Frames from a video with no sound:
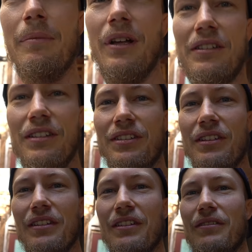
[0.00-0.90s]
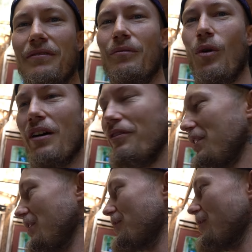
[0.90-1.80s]
up like this and the wife
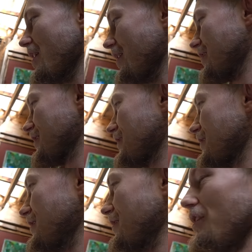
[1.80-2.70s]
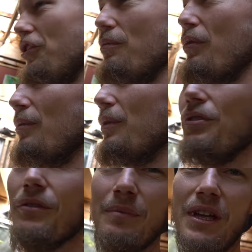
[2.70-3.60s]
and kids are out, I should probably
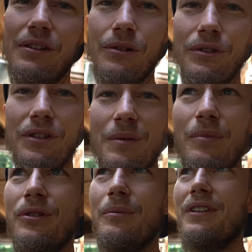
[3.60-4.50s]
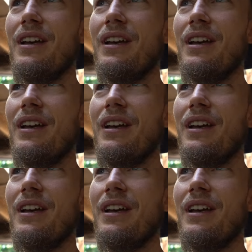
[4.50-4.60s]
do as many lures as I possibly